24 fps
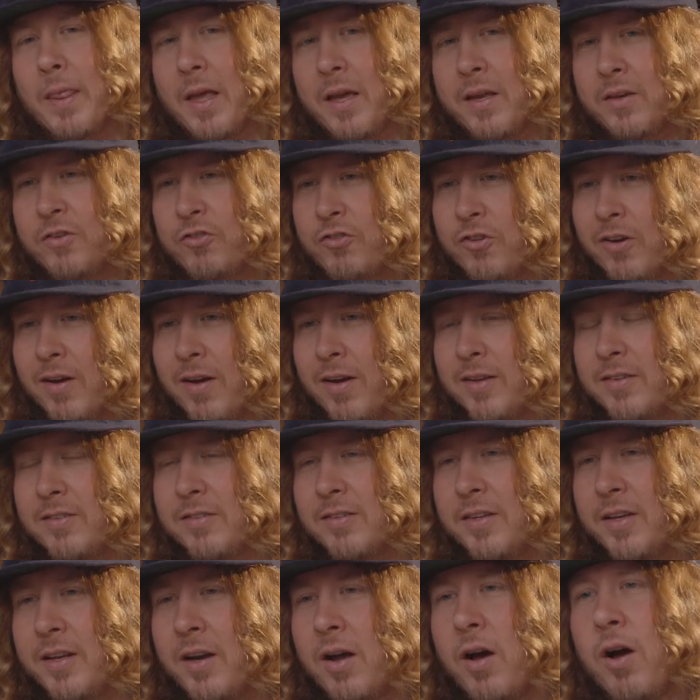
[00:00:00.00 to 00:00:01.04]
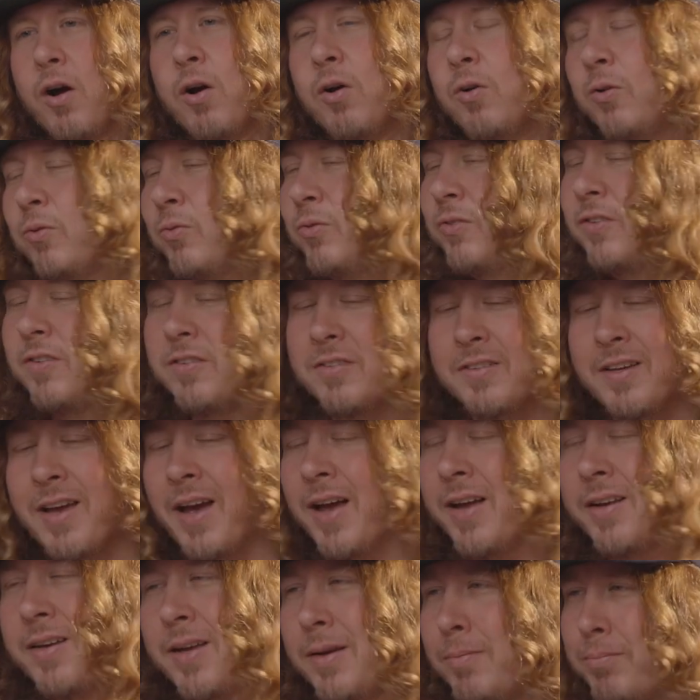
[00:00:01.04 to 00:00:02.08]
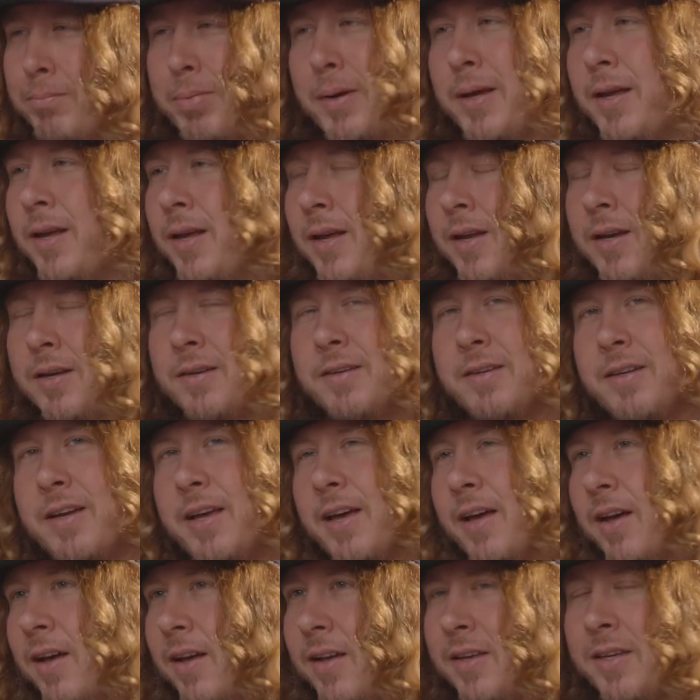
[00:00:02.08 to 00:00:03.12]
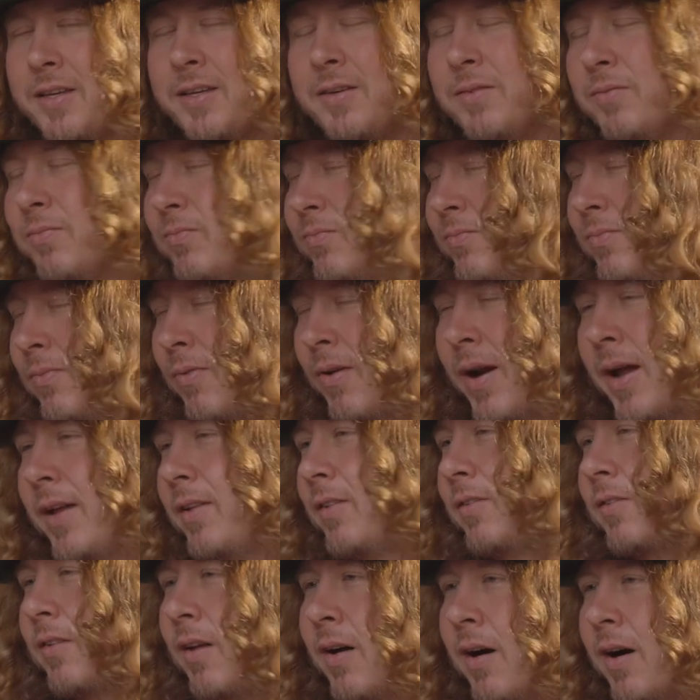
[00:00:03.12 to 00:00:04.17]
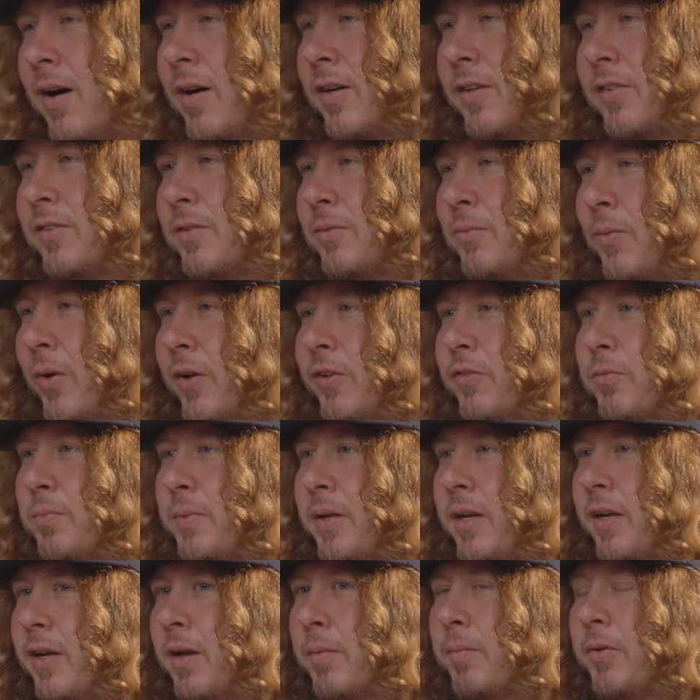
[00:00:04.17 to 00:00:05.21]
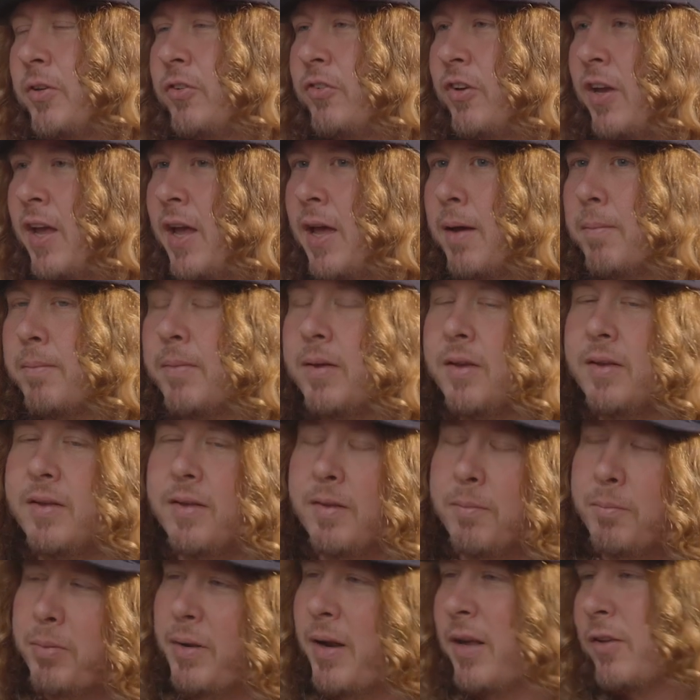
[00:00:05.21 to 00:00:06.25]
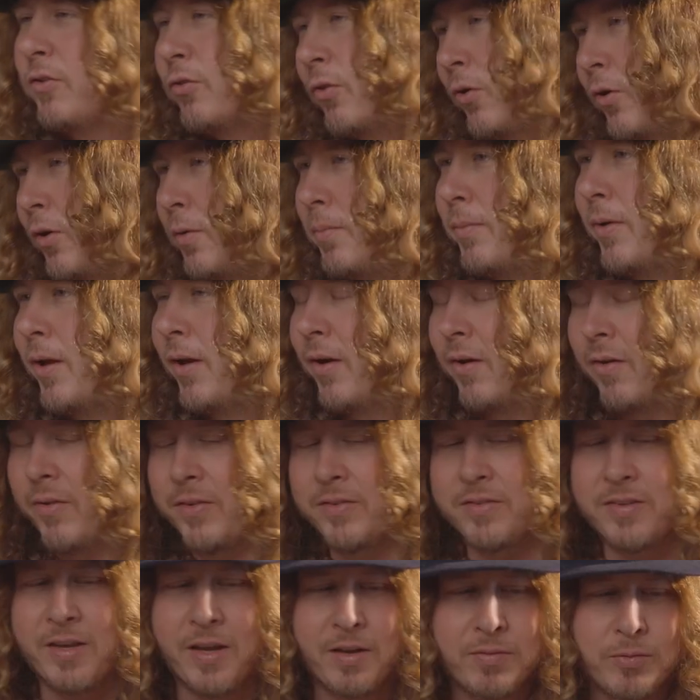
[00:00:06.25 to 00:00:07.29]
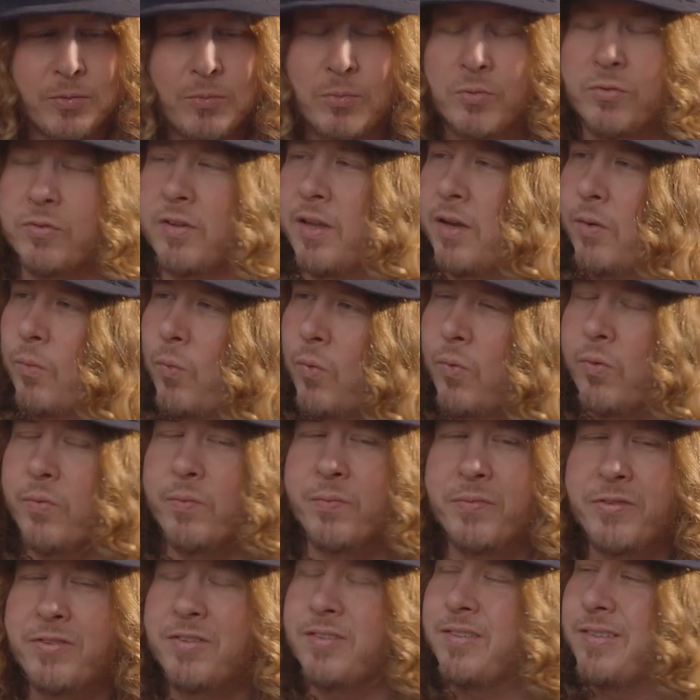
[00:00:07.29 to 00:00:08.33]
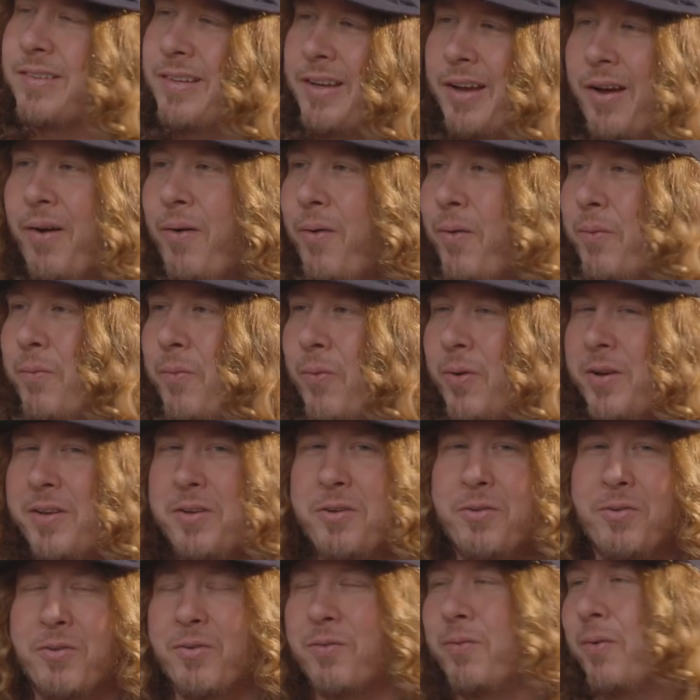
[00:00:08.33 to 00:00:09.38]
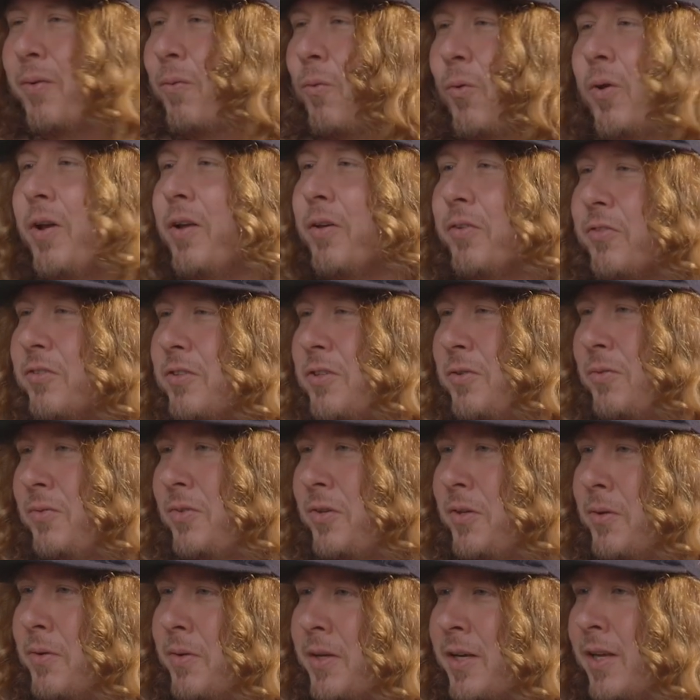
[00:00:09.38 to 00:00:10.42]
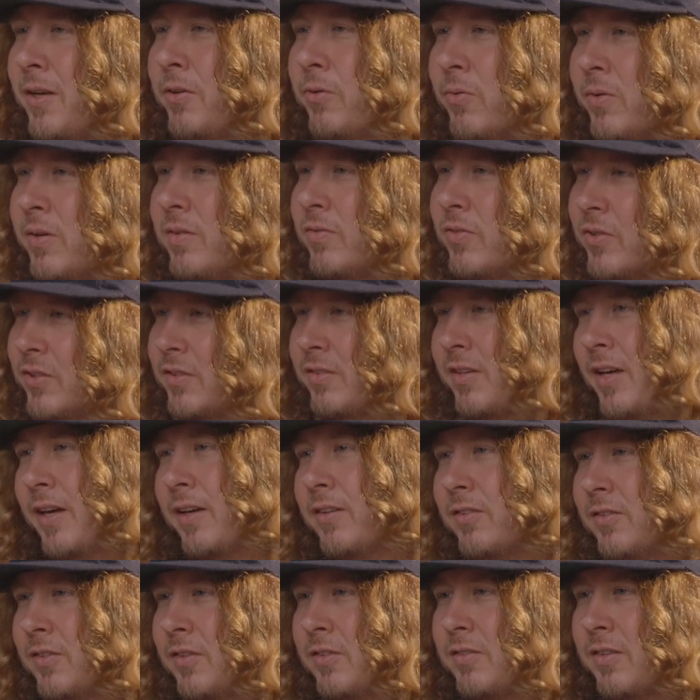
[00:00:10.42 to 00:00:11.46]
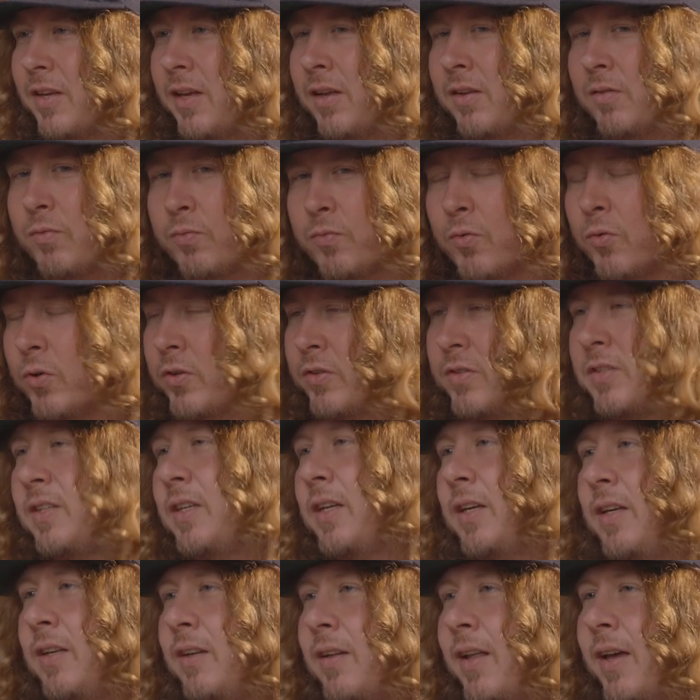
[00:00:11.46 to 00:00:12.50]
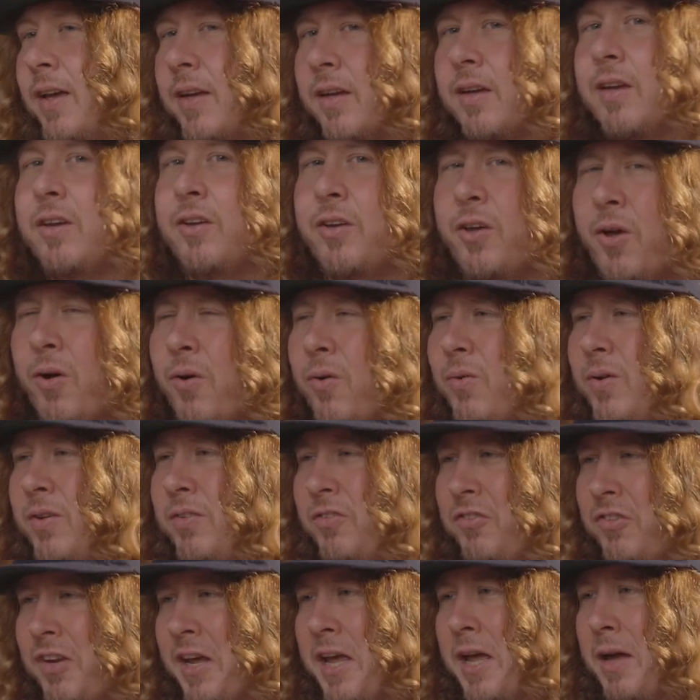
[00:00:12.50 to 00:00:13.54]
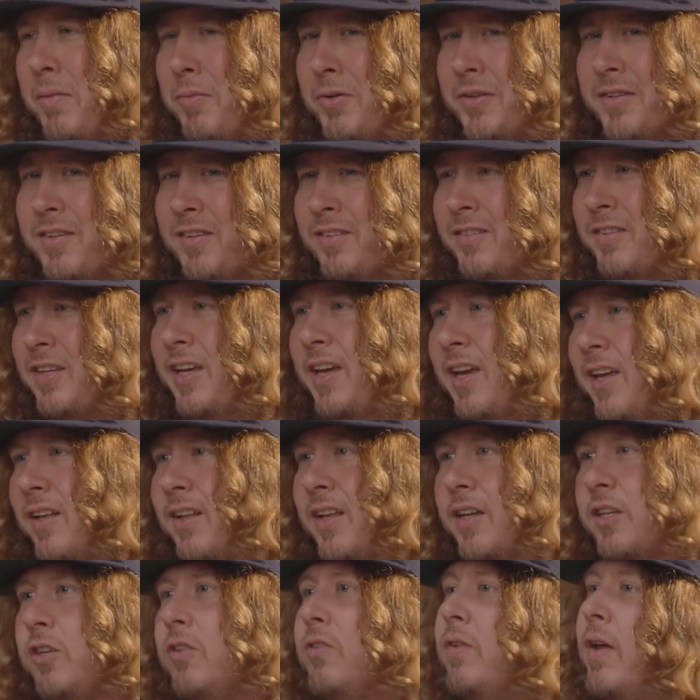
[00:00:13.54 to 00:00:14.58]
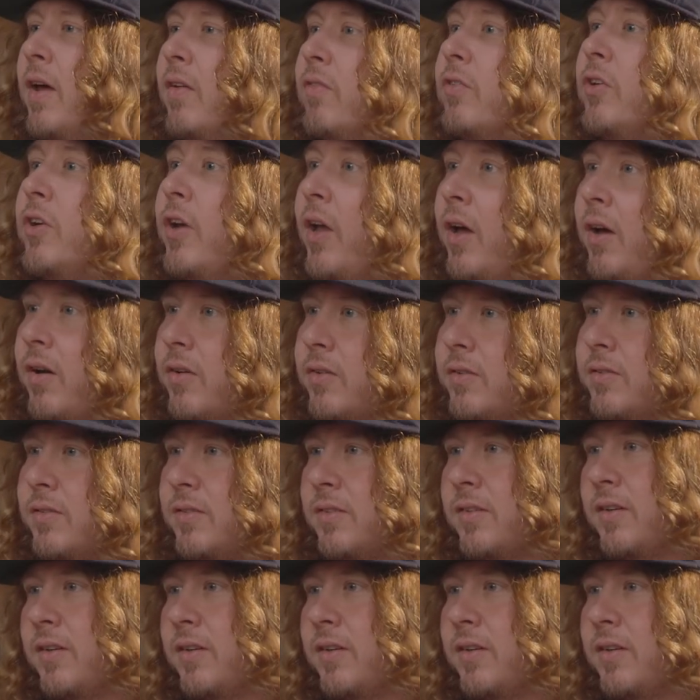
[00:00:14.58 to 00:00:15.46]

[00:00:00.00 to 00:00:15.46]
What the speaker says: And John said, oh, it was this guy named Ben. He writes songs and wants me to come and jam. But I told him no, and David was like, well, just go. What else are you doing in Greenville, Texas at 14? Like, go and jam with this kid. Like, you never know.